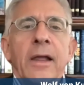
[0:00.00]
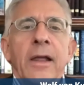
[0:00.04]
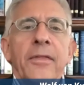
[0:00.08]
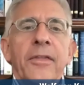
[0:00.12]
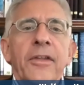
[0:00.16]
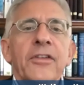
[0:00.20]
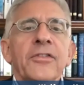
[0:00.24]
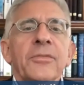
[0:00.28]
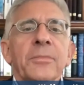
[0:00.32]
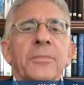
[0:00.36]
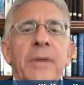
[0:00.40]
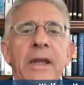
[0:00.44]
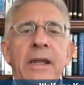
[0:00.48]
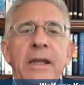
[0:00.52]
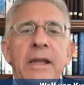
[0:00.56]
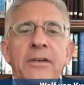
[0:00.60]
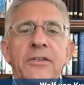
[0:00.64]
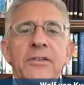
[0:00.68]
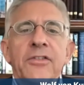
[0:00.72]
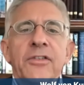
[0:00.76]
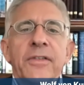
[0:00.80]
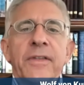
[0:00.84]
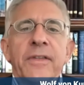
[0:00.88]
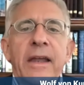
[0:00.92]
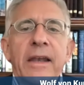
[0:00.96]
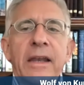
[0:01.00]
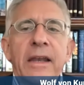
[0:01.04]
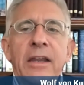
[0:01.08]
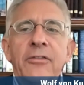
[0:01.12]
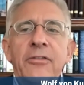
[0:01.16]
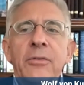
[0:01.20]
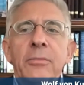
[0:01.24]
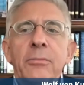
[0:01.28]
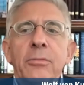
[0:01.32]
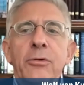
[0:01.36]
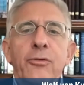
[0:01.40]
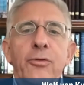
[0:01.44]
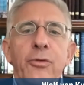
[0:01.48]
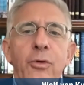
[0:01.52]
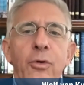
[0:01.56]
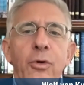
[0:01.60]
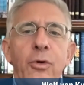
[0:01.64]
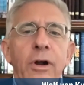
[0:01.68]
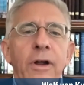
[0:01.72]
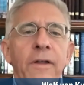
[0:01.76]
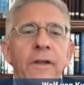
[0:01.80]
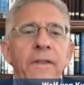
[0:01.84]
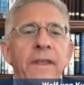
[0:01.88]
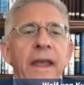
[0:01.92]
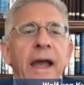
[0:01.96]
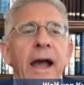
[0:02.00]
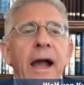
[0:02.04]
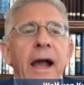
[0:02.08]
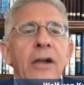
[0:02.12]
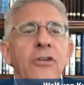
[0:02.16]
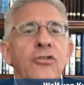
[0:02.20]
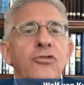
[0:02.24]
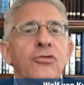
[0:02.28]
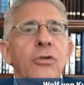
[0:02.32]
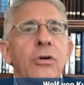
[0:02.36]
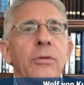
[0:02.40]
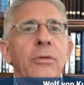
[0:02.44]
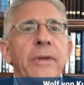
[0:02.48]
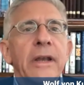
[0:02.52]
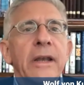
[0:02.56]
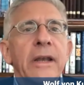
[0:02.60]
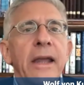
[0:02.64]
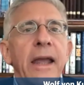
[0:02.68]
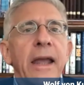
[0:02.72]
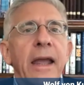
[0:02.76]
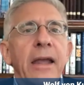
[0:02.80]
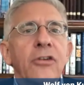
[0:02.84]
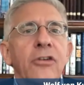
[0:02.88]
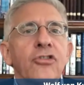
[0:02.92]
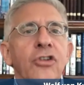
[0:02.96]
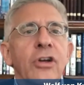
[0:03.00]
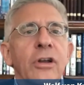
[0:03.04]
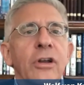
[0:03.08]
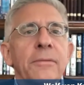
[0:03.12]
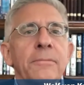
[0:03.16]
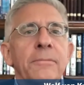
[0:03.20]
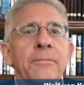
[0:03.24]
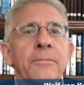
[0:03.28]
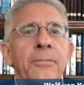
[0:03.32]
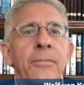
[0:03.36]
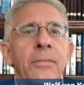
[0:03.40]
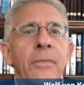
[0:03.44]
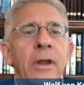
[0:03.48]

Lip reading: This means that even before the actual mediation,